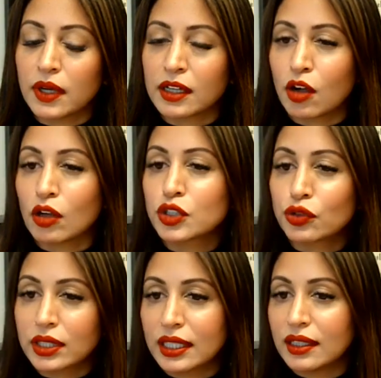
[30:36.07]
a
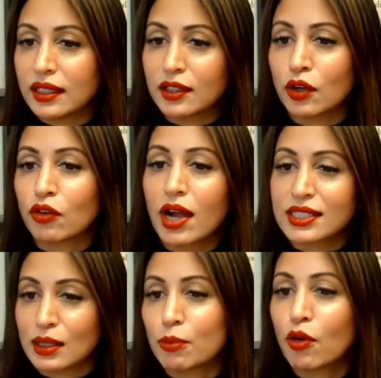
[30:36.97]
culturally
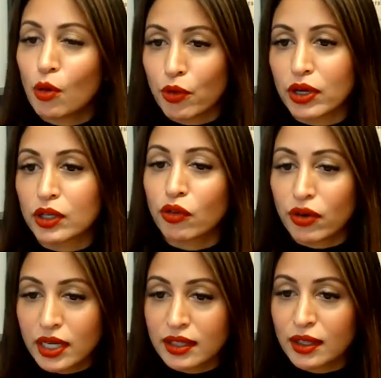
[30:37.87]
correct and appropriate
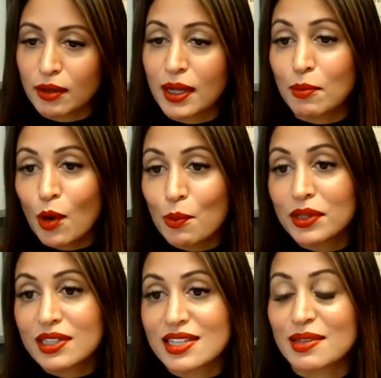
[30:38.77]
curriculum. And I'm hoping
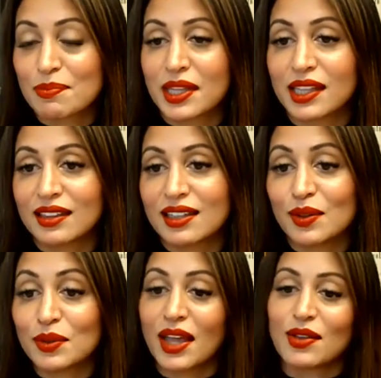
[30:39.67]
this is something that the
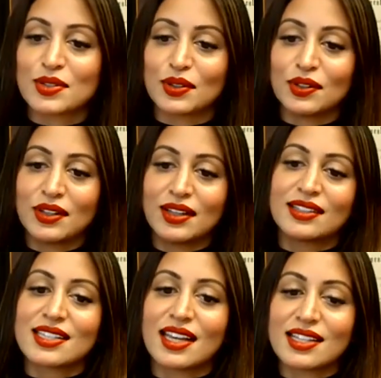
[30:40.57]
Youth Council
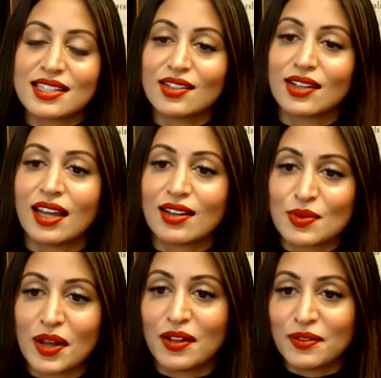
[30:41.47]
decides to look at as
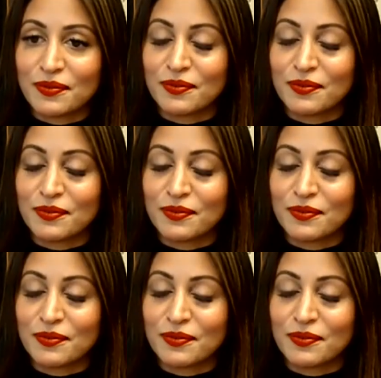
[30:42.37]
well.